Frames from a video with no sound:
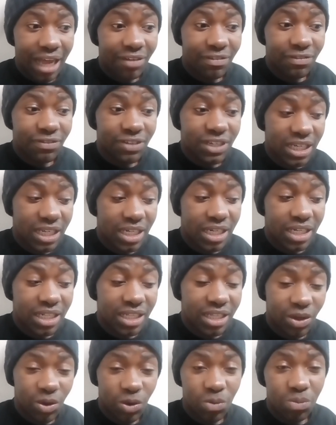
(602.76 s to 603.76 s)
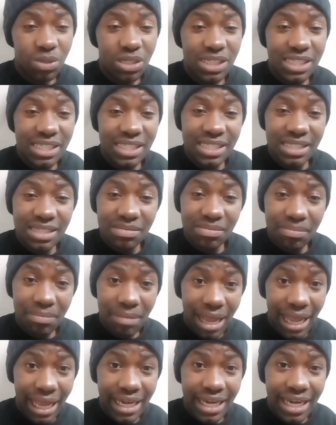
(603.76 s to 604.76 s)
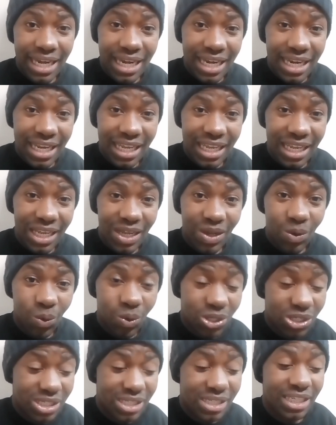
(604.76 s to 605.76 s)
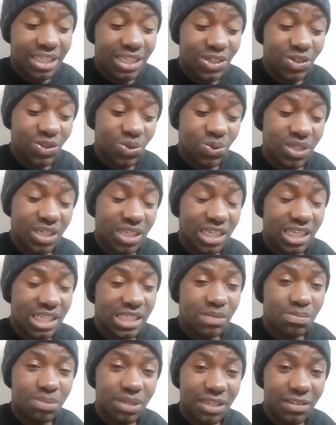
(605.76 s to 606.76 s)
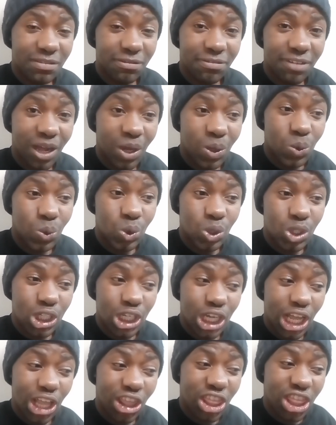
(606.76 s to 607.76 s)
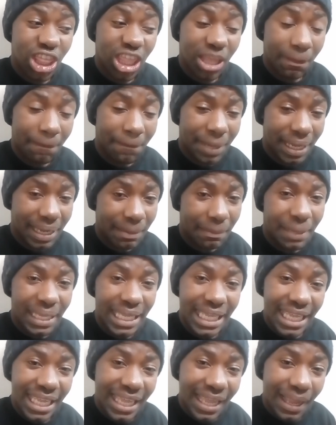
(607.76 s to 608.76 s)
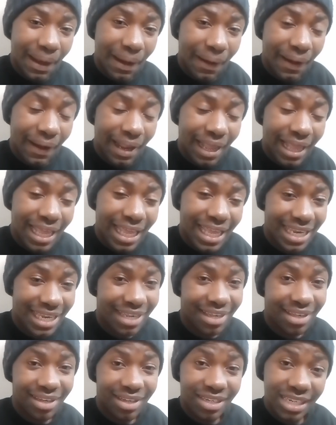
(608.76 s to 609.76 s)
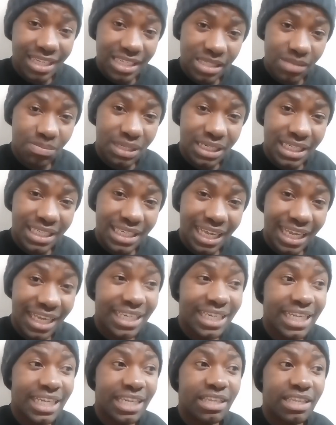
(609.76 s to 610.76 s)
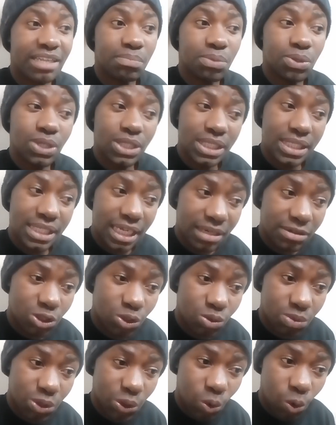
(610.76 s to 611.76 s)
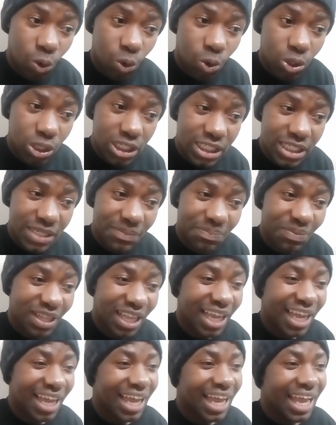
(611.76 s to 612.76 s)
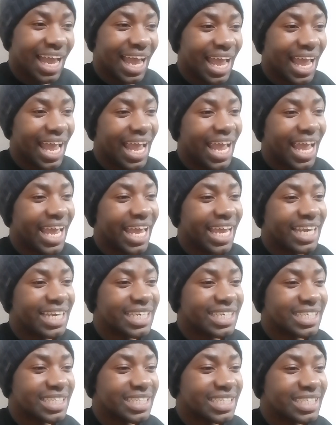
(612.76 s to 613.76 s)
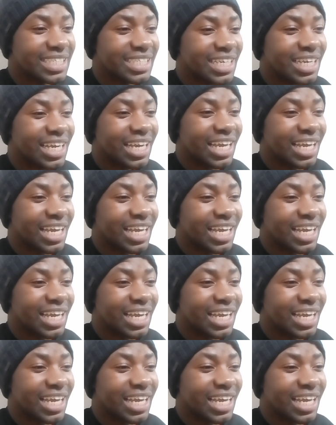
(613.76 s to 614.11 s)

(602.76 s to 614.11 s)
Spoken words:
after the homeless man was digging through the dustbin, found the baby in the dustbin, and then the police had to be called. And